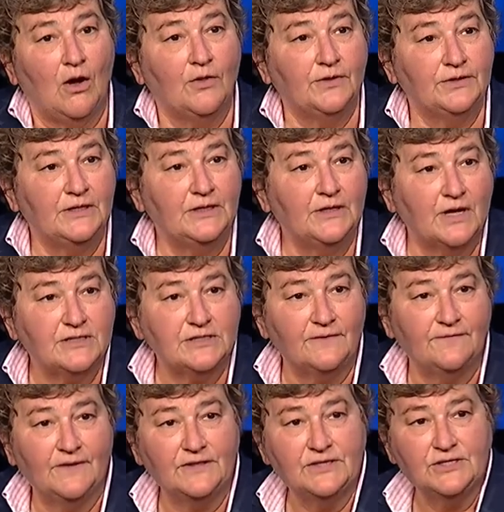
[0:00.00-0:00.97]
all the DDoS
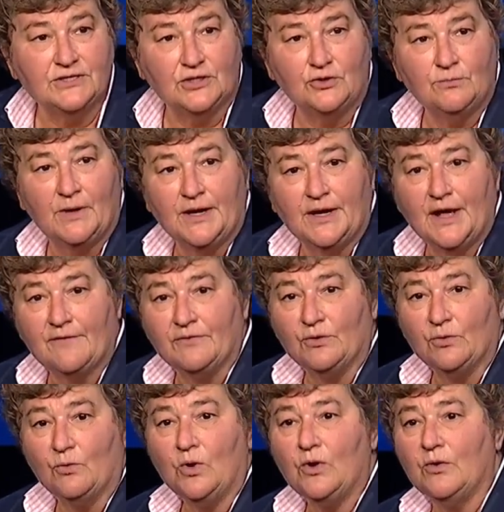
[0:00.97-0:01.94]
defenses that you might have in
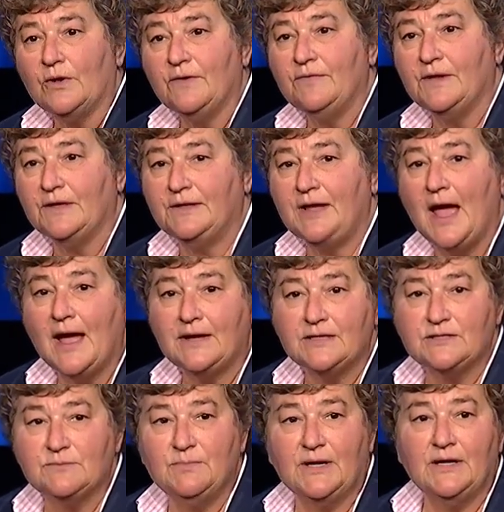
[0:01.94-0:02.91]
the world if the attack
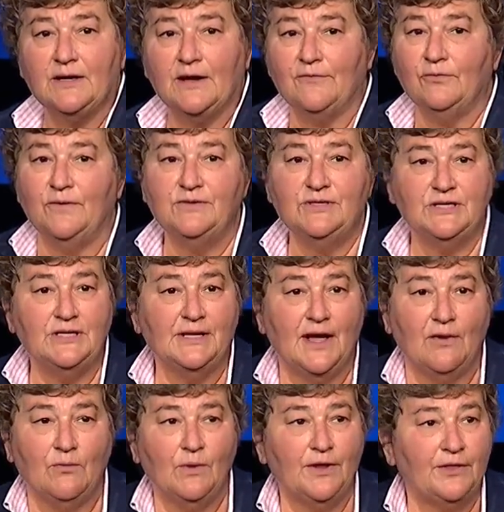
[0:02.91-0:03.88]
is big enough. We've seen
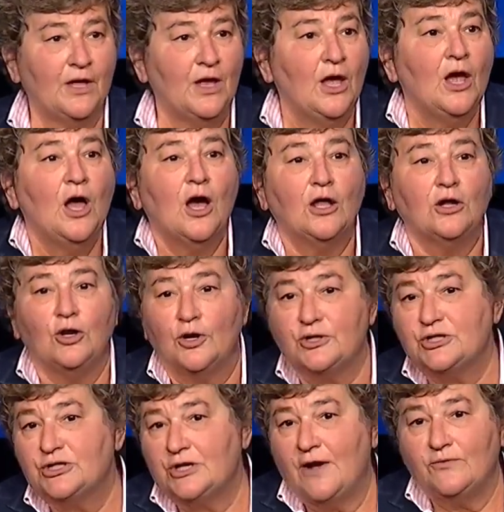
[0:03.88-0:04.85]
that with a
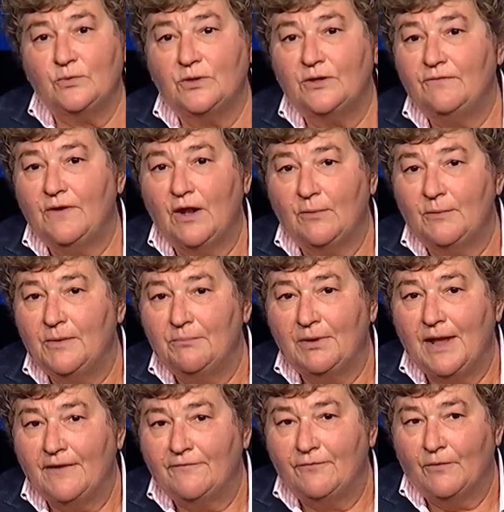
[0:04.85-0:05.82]
large software development
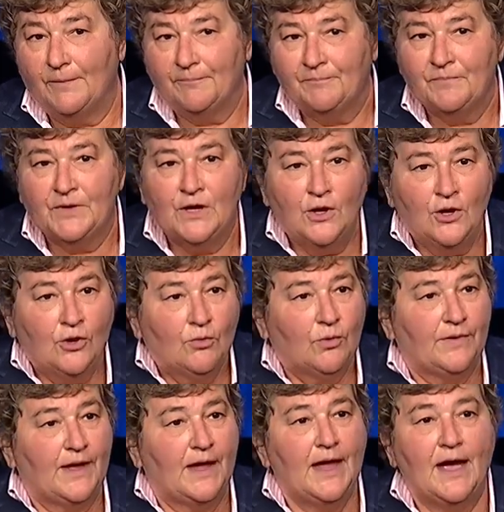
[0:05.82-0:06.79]
platform
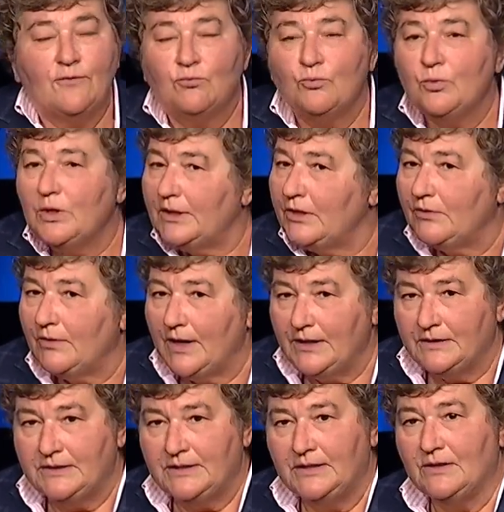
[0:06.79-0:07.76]
where they had really
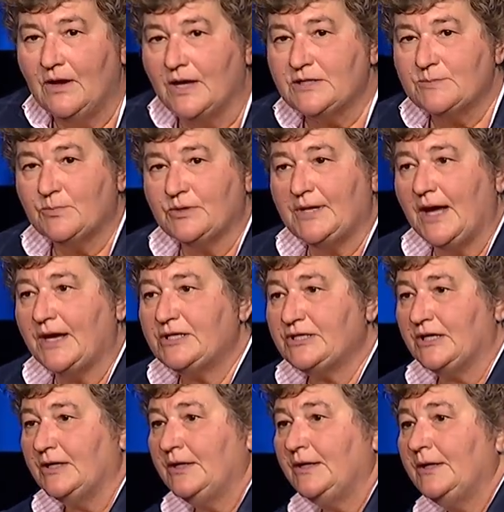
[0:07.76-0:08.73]
great DDoS
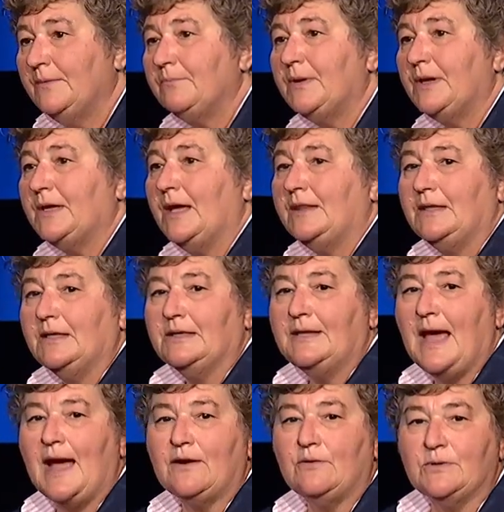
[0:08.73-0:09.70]
protection, but yet the
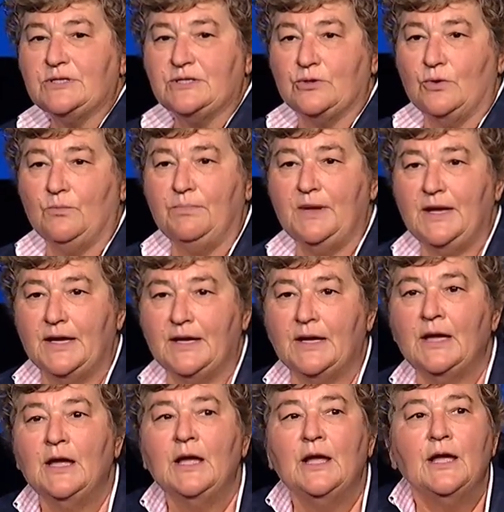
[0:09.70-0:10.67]
attack was so
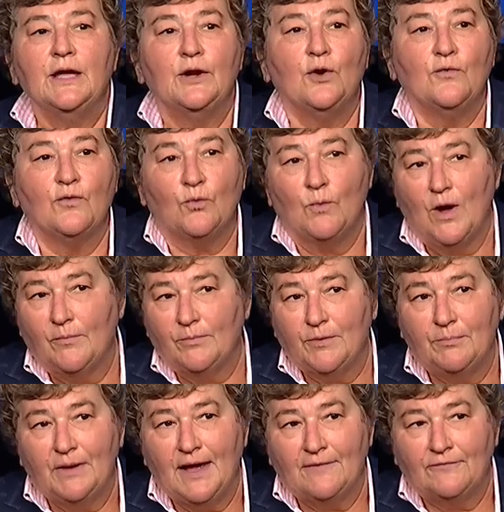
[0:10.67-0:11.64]
big, it overwhelmed
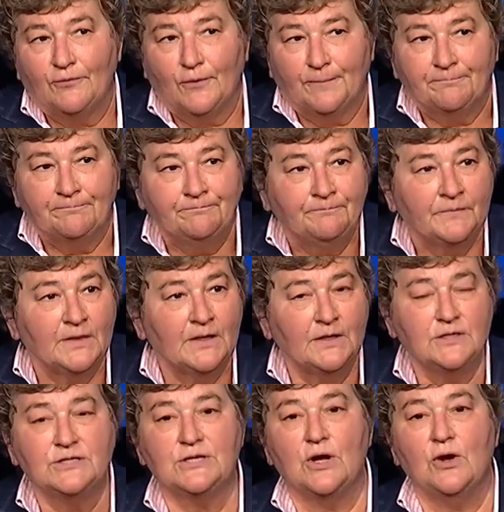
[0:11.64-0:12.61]
the platform.
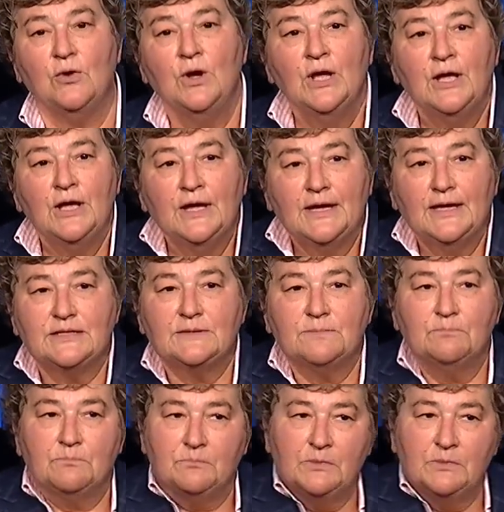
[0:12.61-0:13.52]
So it's,